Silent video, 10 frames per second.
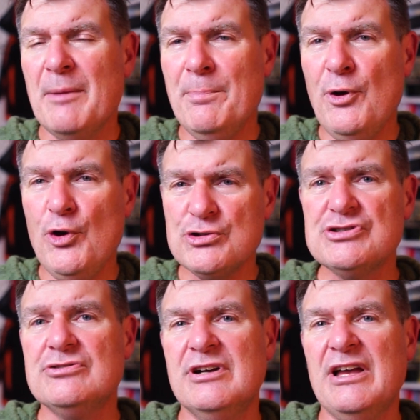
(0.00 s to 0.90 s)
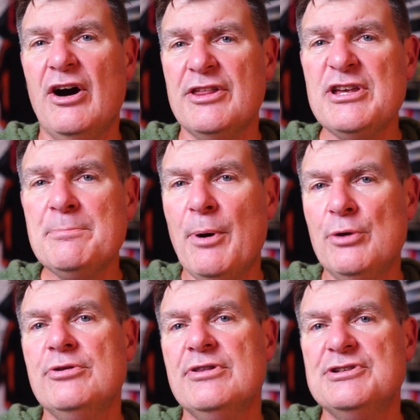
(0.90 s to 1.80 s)
Personally, I think
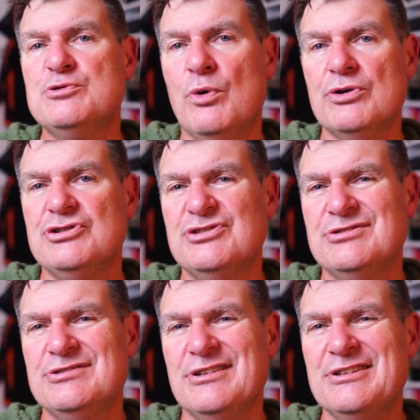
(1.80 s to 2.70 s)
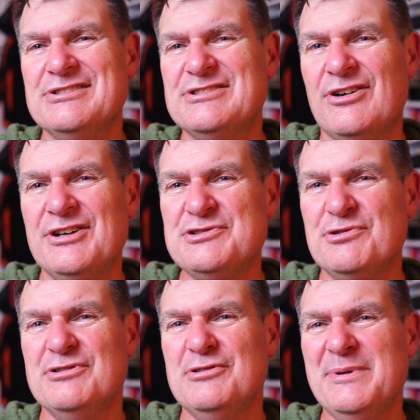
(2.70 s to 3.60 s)
both of these watches, the designs are
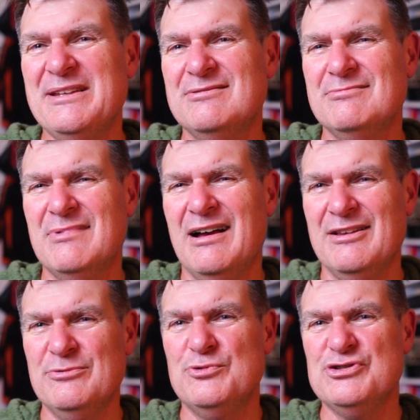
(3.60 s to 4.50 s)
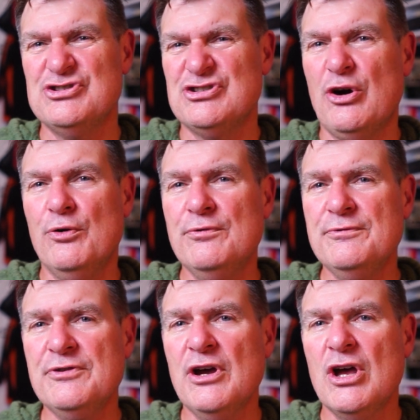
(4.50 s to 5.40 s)
a little bit unresolved.